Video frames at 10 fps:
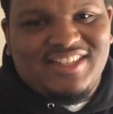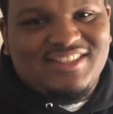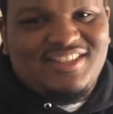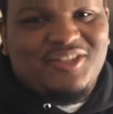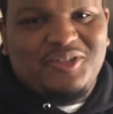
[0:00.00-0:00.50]

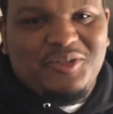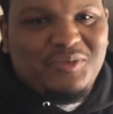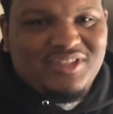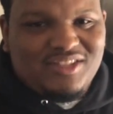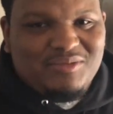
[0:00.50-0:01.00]
That's the only
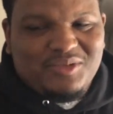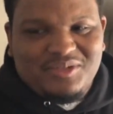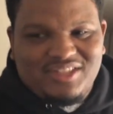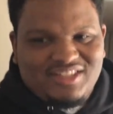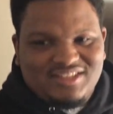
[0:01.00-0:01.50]
reason I'm
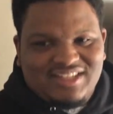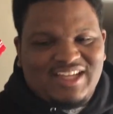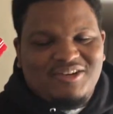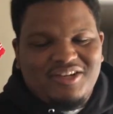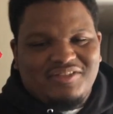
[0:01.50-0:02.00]
doing this.
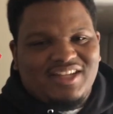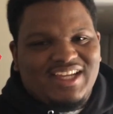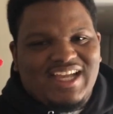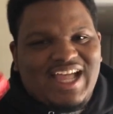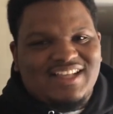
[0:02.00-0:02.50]
I don't even
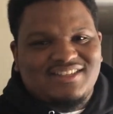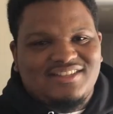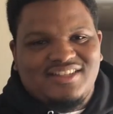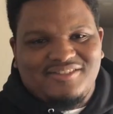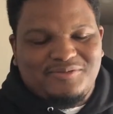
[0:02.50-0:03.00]
like hot
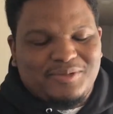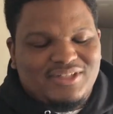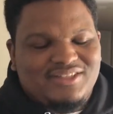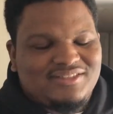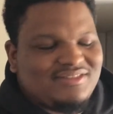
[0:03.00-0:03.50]
stuff,
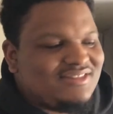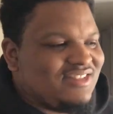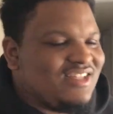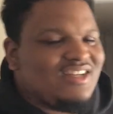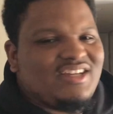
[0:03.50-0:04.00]

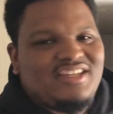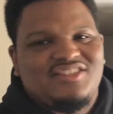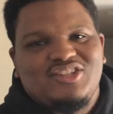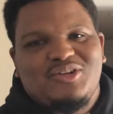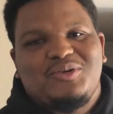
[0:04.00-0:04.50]
bro. Okay,
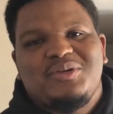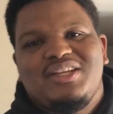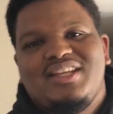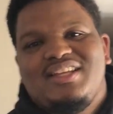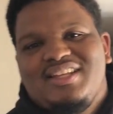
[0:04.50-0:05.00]
so
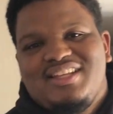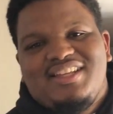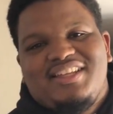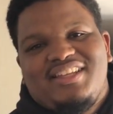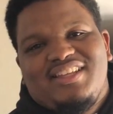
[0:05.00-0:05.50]

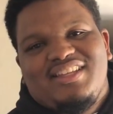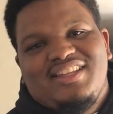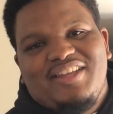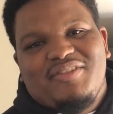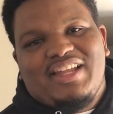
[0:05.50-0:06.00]

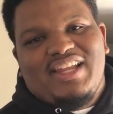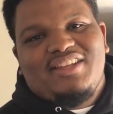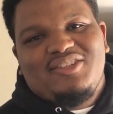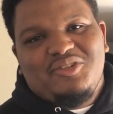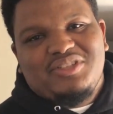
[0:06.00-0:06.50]
if I
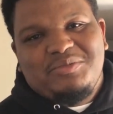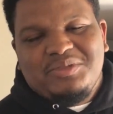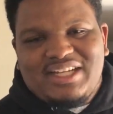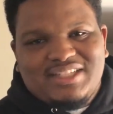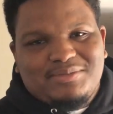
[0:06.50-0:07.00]
like, you gonna take me
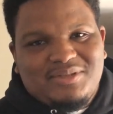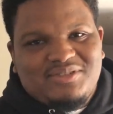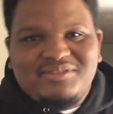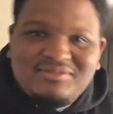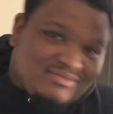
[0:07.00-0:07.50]
to the
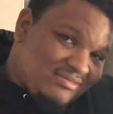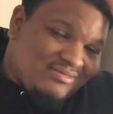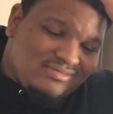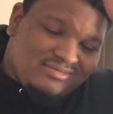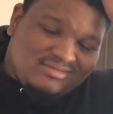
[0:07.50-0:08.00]
hospital?
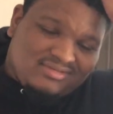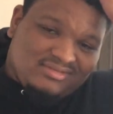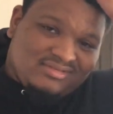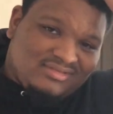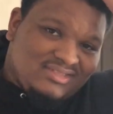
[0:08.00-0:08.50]
I'll take it to the
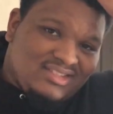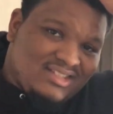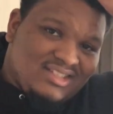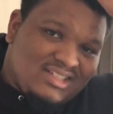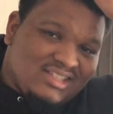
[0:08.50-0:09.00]
hospital, G.
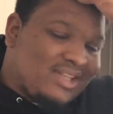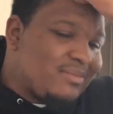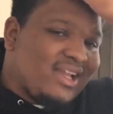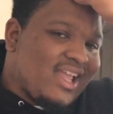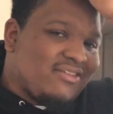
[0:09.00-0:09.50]
It's one right now.
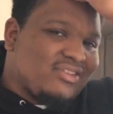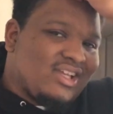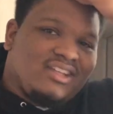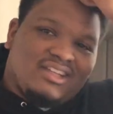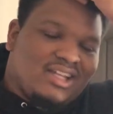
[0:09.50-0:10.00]
I might have
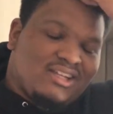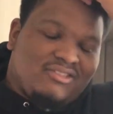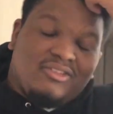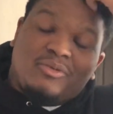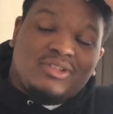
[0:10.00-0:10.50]
like, I
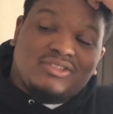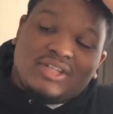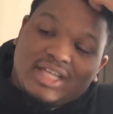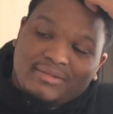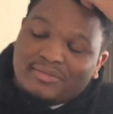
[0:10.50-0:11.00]
don't know what's
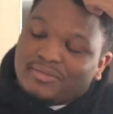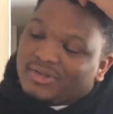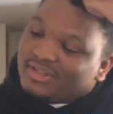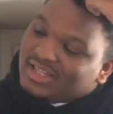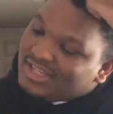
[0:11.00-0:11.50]
gonna happen,
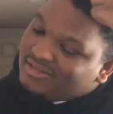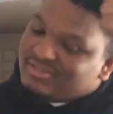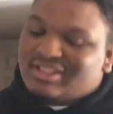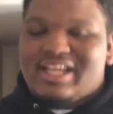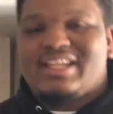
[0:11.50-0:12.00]
bro. I
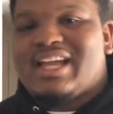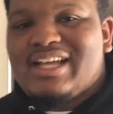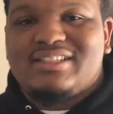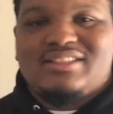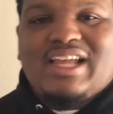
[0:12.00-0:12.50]
don't like
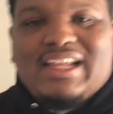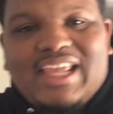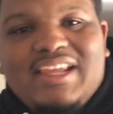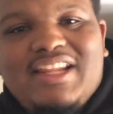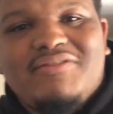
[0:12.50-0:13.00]
hot. I
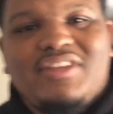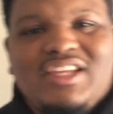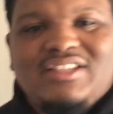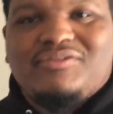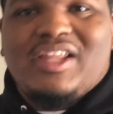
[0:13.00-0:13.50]
can't even
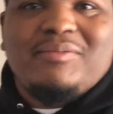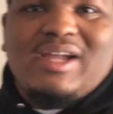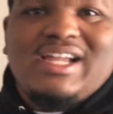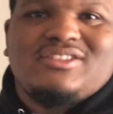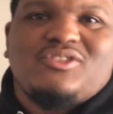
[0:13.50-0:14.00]
eat
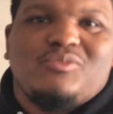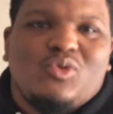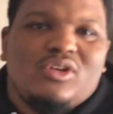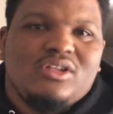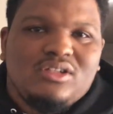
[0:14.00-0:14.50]
Flamin' Hots no
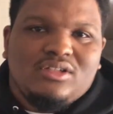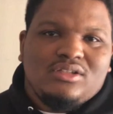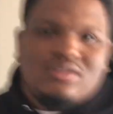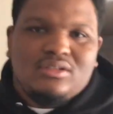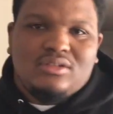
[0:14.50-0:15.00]
more.
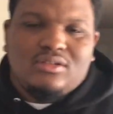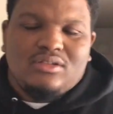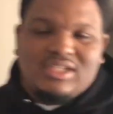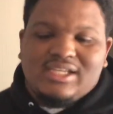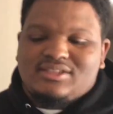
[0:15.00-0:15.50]
For real?
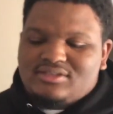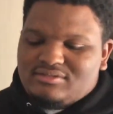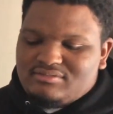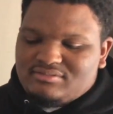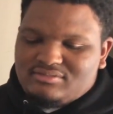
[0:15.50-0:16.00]
Yes.
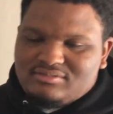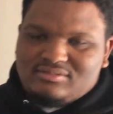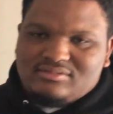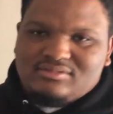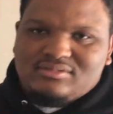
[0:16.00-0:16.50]
Feel bad
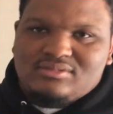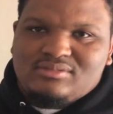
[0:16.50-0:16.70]
for you.